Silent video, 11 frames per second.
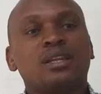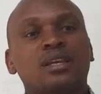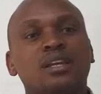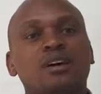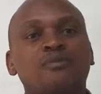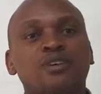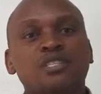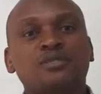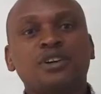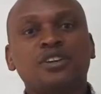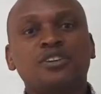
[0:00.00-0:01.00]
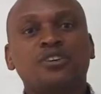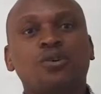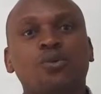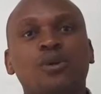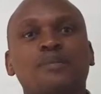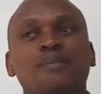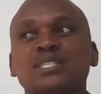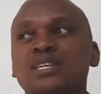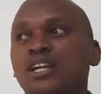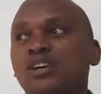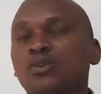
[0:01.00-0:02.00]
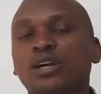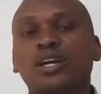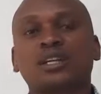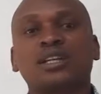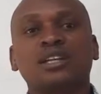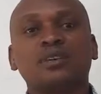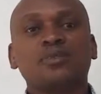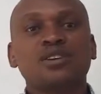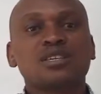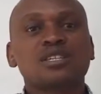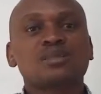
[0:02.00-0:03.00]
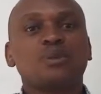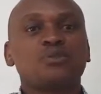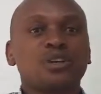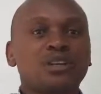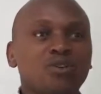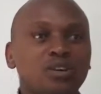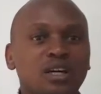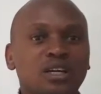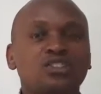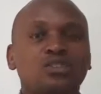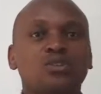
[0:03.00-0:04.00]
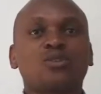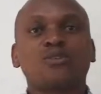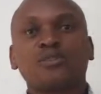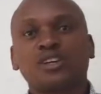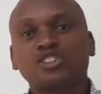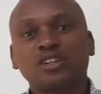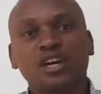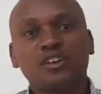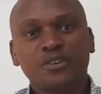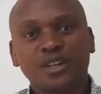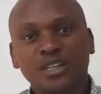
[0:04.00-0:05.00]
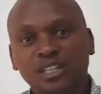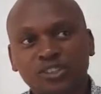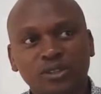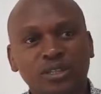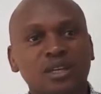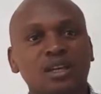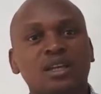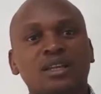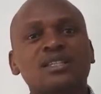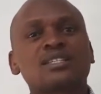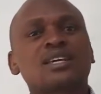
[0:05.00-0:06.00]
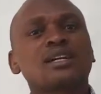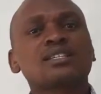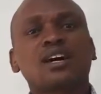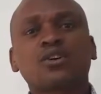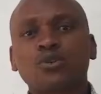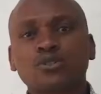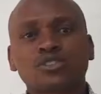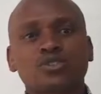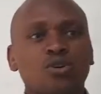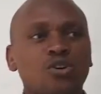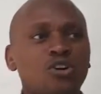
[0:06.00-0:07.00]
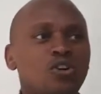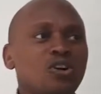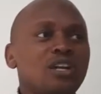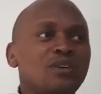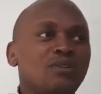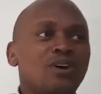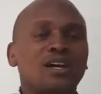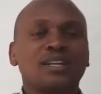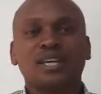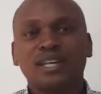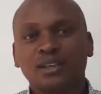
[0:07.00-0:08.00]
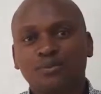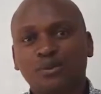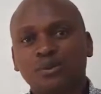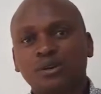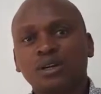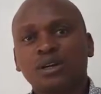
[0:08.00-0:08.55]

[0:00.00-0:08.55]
In our first video, we are basically looking at the differences between conduction, convection, and radiation. This cuts across all, O level and A level.